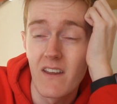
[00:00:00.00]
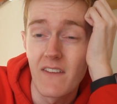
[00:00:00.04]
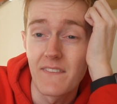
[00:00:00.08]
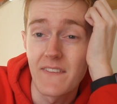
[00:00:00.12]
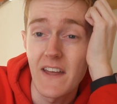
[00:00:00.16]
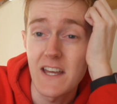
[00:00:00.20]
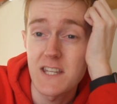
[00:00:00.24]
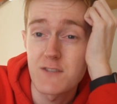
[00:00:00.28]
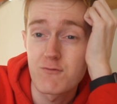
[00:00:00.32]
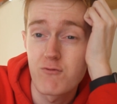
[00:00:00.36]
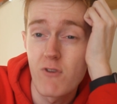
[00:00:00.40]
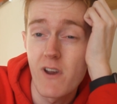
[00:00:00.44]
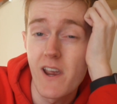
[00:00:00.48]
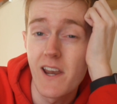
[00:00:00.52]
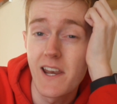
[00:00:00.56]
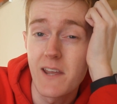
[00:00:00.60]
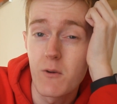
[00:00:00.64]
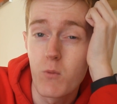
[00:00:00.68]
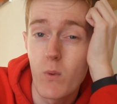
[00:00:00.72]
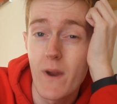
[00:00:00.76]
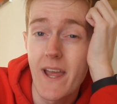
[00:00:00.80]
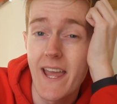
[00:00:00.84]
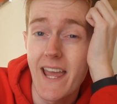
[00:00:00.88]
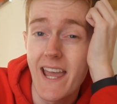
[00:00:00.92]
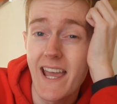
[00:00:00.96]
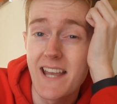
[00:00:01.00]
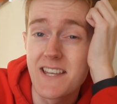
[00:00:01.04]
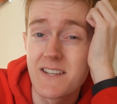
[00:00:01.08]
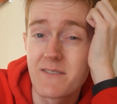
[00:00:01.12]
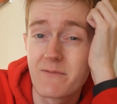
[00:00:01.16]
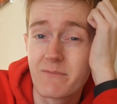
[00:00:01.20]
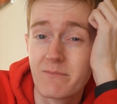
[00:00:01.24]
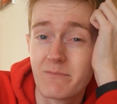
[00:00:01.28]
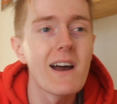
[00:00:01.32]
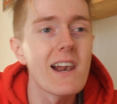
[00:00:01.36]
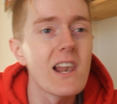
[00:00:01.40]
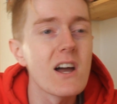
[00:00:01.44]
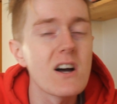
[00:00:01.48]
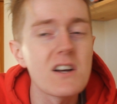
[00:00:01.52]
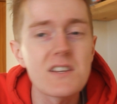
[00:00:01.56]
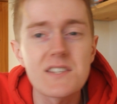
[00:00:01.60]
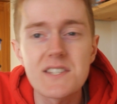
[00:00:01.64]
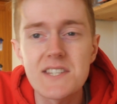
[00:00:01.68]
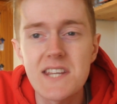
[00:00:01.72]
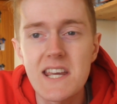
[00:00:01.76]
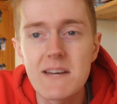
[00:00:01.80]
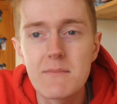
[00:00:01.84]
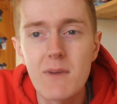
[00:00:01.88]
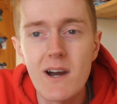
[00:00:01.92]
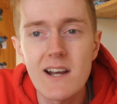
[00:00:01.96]
That's really weird. In my last
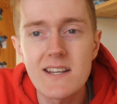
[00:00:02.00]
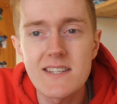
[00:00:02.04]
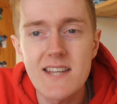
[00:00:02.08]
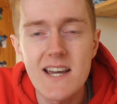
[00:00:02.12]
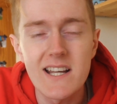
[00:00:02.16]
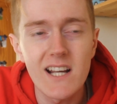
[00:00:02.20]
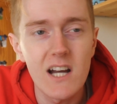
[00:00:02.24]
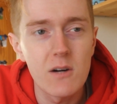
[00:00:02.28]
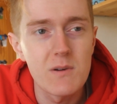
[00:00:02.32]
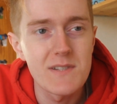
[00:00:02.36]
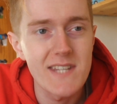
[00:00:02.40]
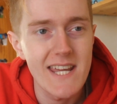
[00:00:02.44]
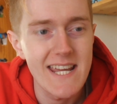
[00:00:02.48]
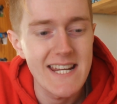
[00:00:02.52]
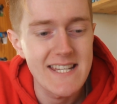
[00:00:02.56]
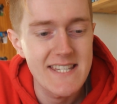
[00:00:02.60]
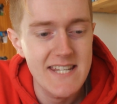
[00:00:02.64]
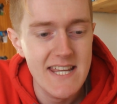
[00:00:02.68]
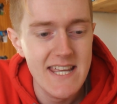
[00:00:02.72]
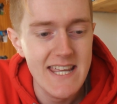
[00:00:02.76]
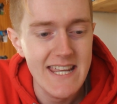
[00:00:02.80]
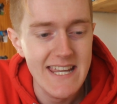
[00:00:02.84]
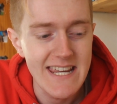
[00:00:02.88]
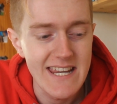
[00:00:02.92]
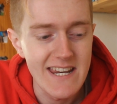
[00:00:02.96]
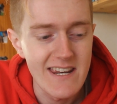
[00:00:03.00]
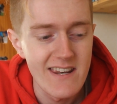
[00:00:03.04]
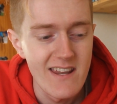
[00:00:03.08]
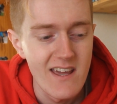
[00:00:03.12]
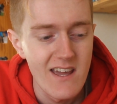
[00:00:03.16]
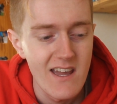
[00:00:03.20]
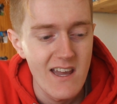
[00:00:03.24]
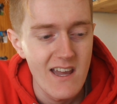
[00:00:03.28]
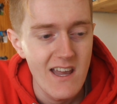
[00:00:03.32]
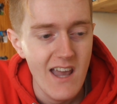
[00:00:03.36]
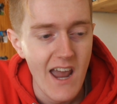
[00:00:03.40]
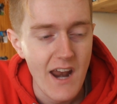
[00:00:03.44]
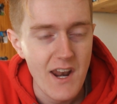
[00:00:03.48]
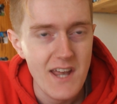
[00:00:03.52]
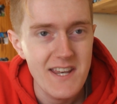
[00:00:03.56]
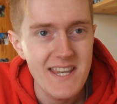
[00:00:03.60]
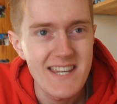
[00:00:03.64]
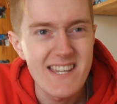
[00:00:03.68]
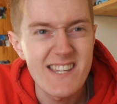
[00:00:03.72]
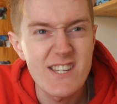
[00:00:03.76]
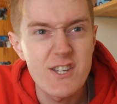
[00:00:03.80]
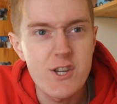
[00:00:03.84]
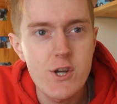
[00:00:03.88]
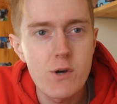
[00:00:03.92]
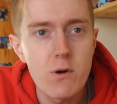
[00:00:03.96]
TMI tag I was 18 and I
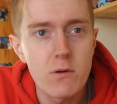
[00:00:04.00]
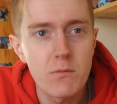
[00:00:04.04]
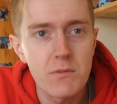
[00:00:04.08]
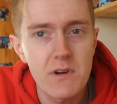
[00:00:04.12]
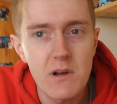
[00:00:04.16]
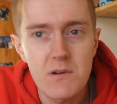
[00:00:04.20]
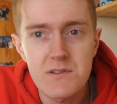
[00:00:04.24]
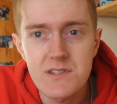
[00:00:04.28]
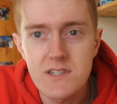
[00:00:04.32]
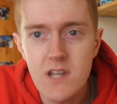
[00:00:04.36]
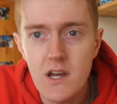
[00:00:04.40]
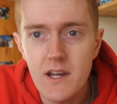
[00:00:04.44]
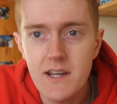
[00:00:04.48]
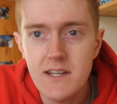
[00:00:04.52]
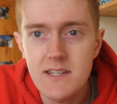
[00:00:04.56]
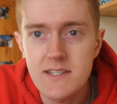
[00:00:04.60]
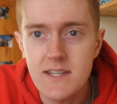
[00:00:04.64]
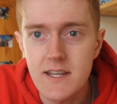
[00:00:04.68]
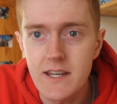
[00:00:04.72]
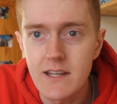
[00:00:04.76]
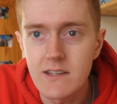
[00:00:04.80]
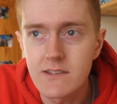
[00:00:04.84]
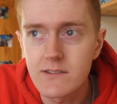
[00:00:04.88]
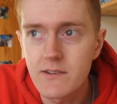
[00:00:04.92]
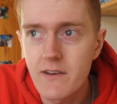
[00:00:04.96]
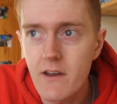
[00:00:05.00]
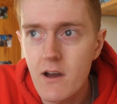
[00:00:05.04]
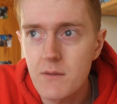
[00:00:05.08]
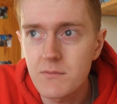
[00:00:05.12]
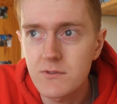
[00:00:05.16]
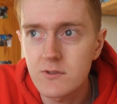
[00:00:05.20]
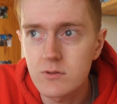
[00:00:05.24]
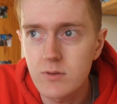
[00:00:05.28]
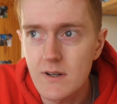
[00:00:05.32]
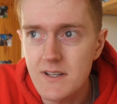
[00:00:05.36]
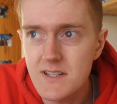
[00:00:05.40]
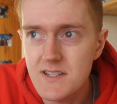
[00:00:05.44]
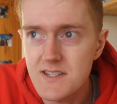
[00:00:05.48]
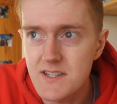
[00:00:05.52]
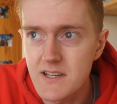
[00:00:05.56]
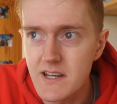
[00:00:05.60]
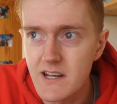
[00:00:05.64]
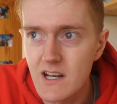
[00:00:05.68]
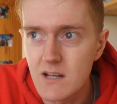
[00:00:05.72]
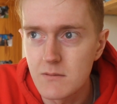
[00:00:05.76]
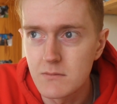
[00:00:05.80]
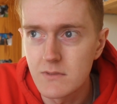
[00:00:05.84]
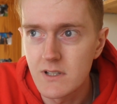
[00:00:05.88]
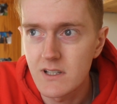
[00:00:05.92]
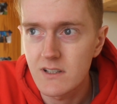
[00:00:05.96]
didn't do one when I was 19, so now I'm 20
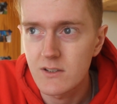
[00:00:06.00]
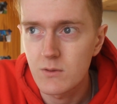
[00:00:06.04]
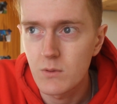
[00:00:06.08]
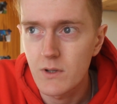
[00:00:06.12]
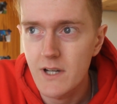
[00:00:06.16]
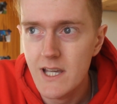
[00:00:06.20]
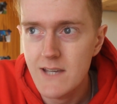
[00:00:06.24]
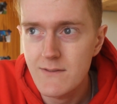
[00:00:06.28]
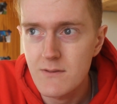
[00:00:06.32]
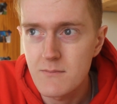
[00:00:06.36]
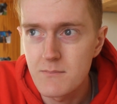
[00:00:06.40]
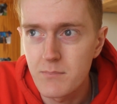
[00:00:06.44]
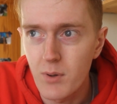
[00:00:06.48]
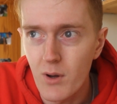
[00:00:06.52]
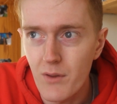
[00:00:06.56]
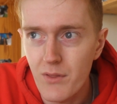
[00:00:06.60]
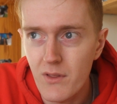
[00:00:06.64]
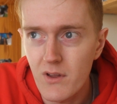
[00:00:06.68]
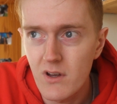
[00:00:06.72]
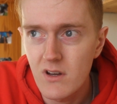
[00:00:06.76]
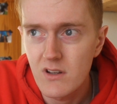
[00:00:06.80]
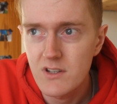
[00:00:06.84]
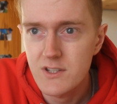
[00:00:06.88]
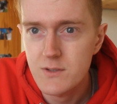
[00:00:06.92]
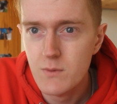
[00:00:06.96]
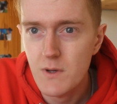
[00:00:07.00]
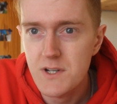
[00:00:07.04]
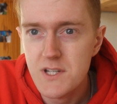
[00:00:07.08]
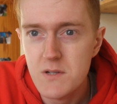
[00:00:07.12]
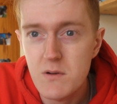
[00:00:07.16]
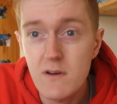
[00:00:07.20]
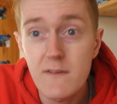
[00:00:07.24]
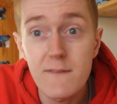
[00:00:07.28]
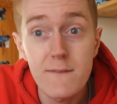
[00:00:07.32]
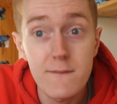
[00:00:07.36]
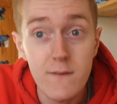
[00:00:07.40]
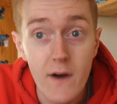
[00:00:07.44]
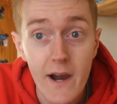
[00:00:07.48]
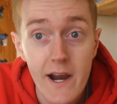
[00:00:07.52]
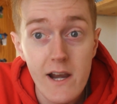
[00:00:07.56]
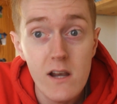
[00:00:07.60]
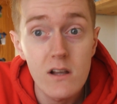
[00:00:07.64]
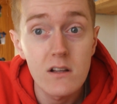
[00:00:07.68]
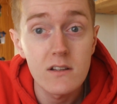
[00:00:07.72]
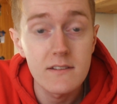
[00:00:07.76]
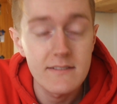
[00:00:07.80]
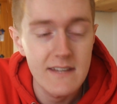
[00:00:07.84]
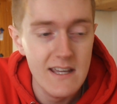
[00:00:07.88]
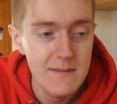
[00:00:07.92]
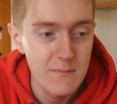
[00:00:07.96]
and I'm like, do I even bother? Do I do a
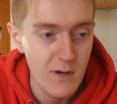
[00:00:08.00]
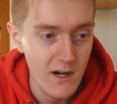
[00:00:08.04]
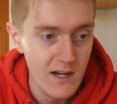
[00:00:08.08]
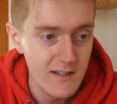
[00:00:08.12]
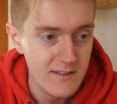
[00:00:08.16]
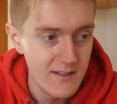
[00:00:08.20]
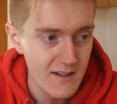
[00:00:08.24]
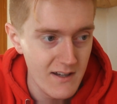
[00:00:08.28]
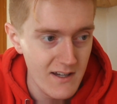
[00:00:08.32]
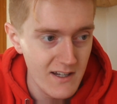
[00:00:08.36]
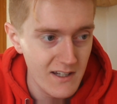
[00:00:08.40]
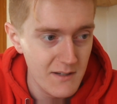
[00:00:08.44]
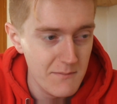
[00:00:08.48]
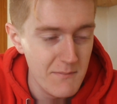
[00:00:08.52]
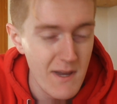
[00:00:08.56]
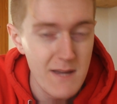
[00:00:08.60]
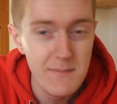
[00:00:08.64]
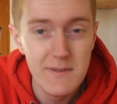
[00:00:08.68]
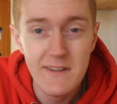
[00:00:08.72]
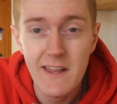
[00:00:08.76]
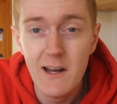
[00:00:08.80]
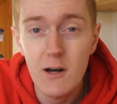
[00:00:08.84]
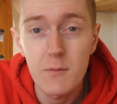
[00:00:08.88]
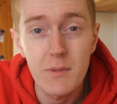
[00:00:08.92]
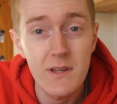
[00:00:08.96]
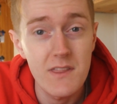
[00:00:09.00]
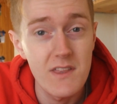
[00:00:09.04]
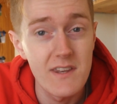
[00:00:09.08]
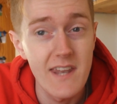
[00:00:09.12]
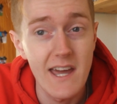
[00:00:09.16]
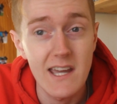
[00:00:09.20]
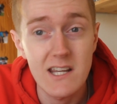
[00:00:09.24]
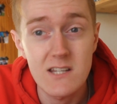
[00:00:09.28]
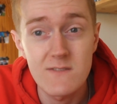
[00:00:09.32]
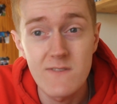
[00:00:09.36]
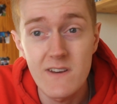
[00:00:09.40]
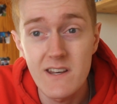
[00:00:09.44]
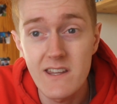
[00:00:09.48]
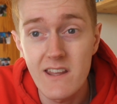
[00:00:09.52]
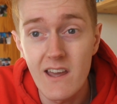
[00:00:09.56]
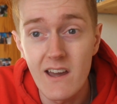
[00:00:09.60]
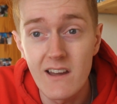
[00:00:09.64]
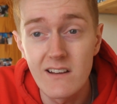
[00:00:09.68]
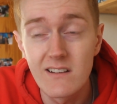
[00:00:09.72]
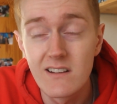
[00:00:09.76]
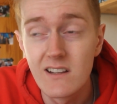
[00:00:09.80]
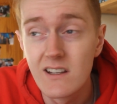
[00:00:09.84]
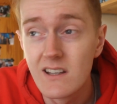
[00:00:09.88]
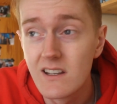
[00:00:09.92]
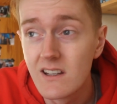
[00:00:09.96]
final TMI tag? Maybe that'll be the next video.
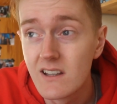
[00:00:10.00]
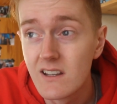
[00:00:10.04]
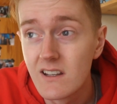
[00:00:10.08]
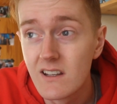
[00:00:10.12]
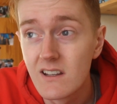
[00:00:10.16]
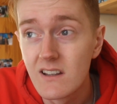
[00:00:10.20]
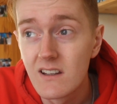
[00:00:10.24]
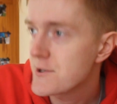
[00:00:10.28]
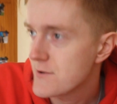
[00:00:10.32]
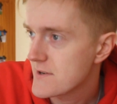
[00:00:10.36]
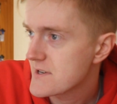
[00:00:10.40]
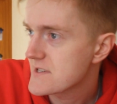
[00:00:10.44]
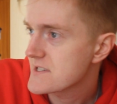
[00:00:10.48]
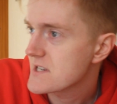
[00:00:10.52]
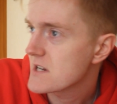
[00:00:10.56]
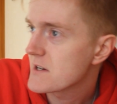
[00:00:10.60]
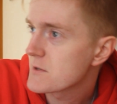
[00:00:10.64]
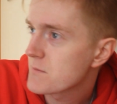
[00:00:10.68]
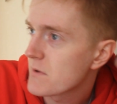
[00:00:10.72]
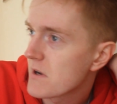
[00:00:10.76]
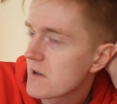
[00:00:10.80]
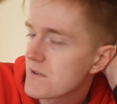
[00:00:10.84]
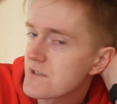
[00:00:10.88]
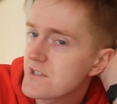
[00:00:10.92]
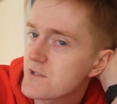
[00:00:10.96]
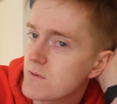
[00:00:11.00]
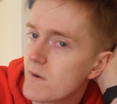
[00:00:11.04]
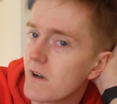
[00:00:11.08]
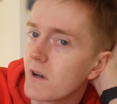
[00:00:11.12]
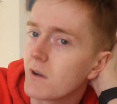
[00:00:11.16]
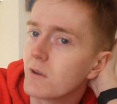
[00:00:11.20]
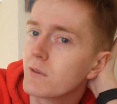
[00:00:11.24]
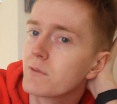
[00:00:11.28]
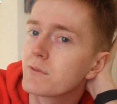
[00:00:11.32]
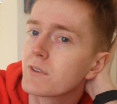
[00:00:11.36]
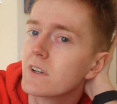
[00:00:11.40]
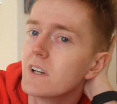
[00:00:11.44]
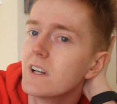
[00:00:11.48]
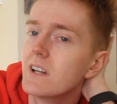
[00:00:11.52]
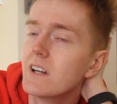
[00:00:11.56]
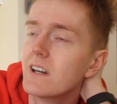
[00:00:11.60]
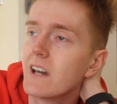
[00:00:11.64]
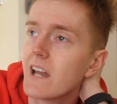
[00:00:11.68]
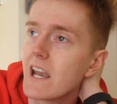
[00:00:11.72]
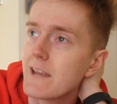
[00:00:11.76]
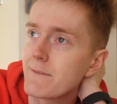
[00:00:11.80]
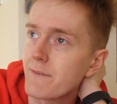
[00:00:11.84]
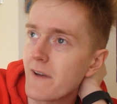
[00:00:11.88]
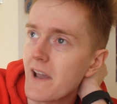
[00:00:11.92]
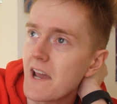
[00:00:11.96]
I literally started when I was 12,
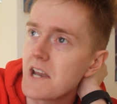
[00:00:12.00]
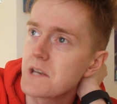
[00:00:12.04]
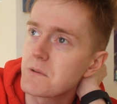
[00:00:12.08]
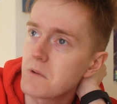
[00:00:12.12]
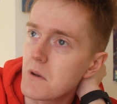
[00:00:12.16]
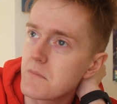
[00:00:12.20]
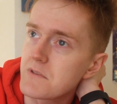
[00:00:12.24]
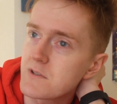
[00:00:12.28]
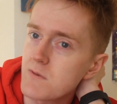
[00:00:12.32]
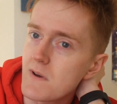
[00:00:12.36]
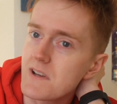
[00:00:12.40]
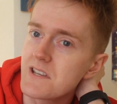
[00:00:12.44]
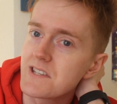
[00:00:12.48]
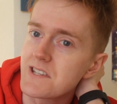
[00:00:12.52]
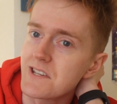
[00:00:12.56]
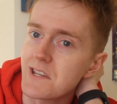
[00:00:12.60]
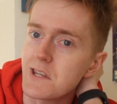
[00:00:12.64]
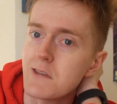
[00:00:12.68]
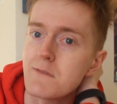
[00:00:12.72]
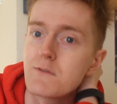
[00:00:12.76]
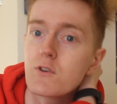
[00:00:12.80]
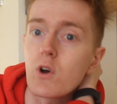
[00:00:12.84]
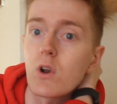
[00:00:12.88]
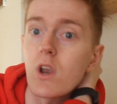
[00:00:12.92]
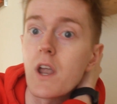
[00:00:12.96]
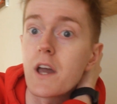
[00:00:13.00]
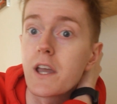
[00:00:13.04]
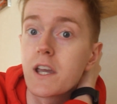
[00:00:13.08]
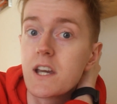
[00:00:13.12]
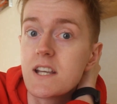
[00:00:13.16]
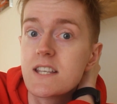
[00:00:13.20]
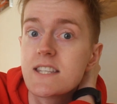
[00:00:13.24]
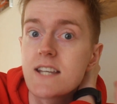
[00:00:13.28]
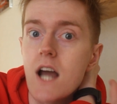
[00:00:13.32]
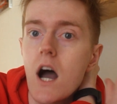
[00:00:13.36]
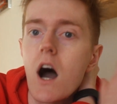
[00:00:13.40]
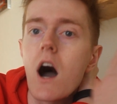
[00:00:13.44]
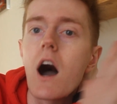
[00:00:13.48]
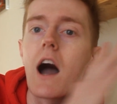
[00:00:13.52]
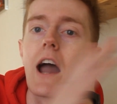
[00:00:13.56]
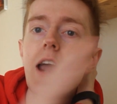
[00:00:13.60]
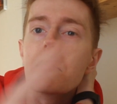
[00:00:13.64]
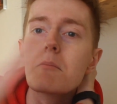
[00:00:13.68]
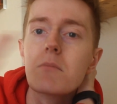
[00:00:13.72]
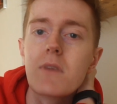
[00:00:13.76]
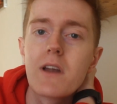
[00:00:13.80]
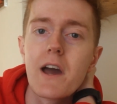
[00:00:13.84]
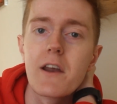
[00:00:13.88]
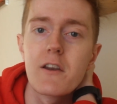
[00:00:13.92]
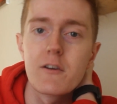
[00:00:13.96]
and if I end when I'm 20, you've got like a
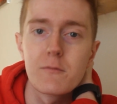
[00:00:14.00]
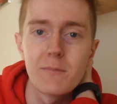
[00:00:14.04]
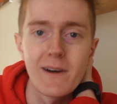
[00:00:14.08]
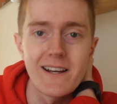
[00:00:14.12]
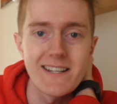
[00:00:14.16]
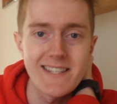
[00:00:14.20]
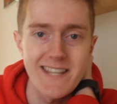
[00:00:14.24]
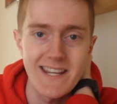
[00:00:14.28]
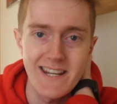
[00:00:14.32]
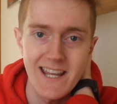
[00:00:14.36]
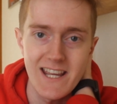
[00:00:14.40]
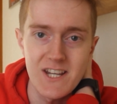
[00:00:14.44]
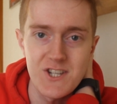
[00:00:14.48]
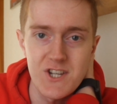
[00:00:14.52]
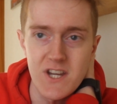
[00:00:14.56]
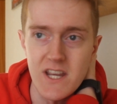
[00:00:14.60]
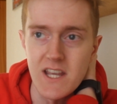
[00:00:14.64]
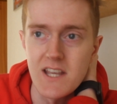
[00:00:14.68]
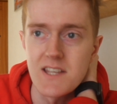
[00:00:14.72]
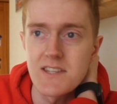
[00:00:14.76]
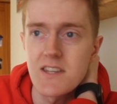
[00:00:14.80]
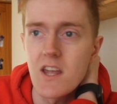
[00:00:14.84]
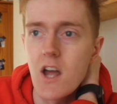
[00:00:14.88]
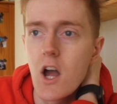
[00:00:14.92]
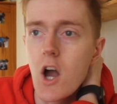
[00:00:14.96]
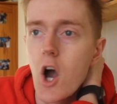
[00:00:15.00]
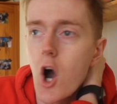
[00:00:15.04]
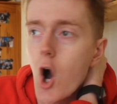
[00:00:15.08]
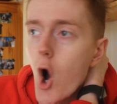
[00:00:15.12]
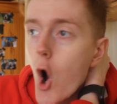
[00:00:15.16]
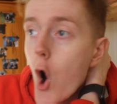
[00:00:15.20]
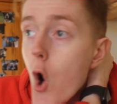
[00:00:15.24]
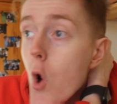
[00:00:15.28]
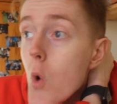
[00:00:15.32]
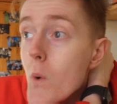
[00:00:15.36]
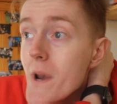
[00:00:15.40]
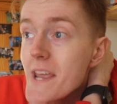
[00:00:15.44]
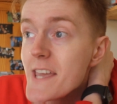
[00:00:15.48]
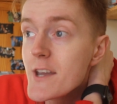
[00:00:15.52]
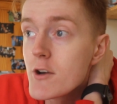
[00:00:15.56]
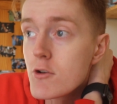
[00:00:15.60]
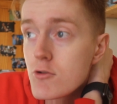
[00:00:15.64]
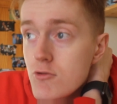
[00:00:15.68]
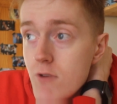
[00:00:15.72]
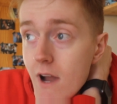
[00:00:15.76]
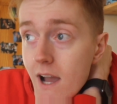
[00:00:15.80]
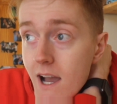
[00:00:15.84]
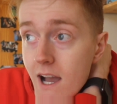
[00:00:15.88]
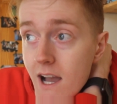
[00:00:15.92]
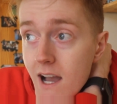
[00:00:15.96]
timeline of my teenage years. Holy
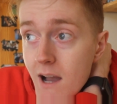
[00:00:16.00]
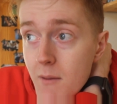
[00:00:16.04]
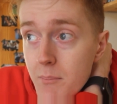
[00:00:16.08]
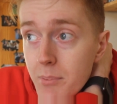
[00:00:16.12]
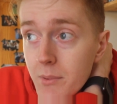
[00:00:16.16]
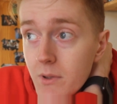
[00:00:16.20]
crap.